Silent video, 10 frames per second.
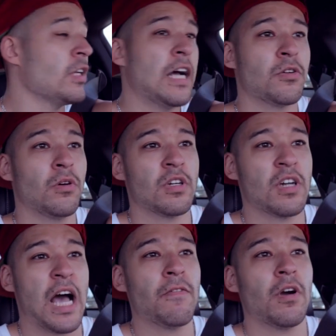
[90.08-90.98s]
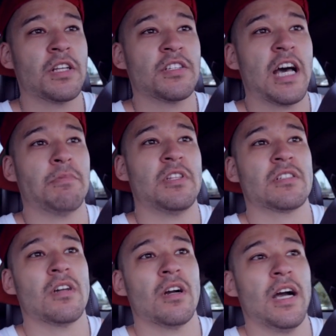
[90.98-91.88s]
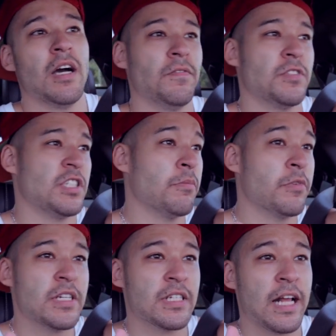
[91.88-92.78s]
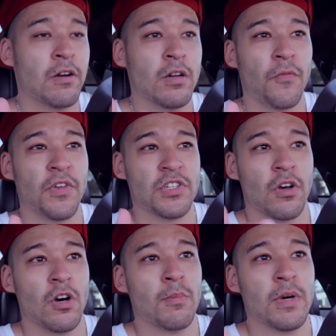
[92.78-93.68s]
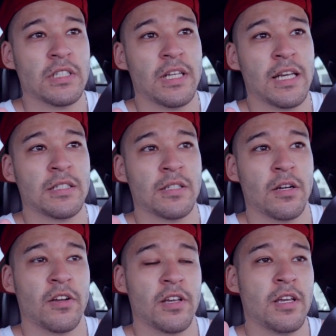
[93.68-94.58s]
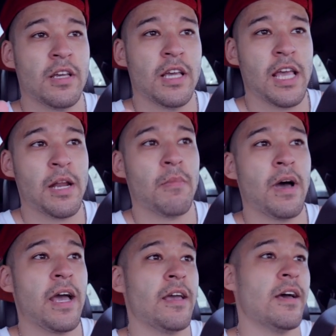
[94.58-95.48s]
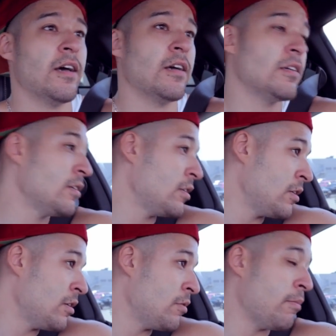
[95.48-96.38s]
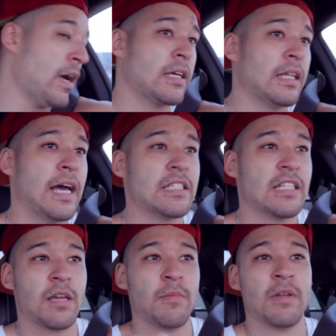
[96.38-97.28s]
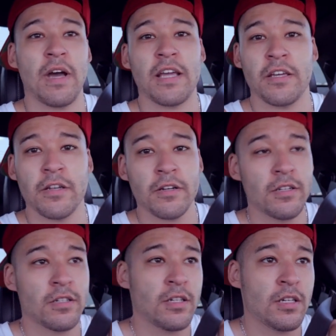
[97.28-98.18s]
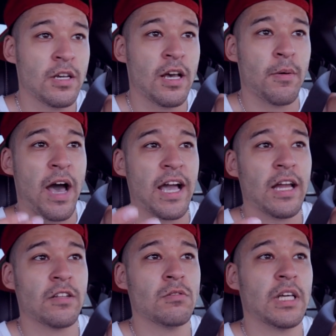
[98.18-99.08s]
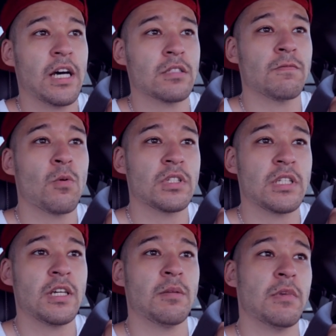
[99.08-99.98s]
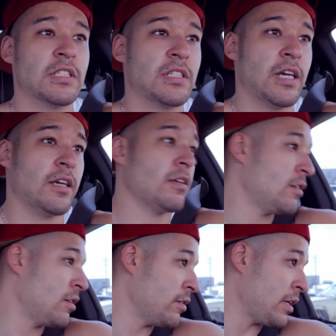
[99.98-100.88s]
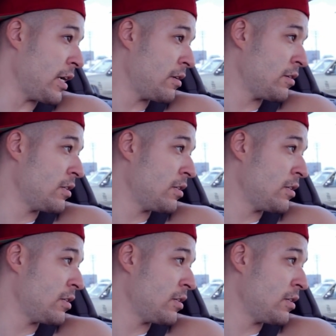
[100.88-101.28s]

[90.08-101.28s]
I told her, I've already topped this car out. For some reason, I don't know if this is all Mustangs that are in my uh, my class, like I mean my year. I got a 2014 Mustang, alright?